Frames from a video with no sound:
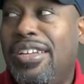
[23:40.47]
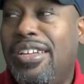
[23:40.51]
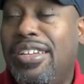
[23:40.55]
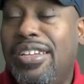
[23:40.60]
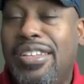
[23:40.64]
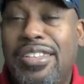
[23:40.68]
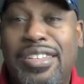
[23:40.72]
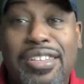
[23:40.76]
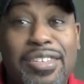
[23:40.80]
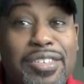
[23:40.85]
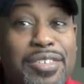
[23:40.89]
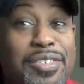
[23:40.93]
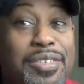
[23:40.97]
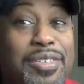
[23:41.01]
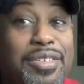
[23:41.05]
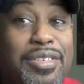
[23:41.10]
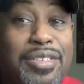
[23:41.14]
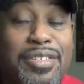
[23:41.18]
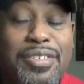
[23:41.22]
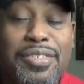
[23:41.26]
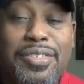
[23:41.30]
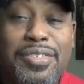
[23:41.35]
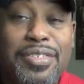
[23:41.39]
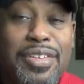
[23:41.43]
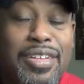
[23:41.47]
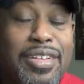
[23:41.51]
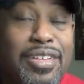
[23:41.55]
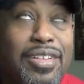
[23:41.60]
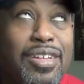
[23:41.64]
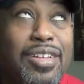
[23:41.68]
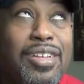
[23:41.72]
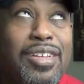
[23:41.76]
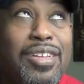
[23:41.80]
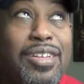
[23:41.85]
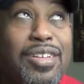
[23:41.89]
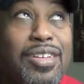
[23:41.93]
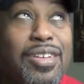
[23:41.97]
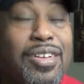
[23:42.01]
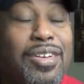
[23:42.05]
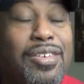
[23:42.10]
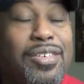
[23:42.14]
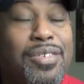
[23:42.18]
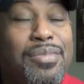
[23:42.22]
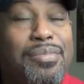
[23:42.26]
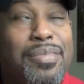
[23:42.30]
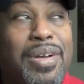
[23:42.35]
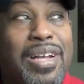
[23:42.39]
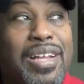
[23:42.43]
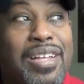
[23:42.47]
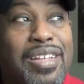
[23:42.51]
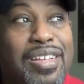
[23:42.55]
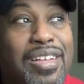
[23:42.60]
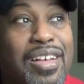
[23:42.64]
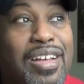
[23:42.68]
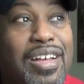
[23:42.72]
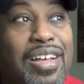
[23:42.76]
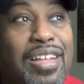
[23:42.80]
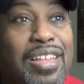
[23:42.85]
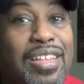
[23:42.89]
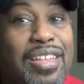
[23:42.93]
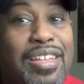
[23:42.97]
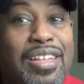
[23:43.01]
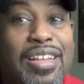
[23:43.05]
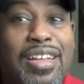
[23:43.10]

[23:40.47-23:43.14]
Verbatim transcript: And there's there's like, oh my God,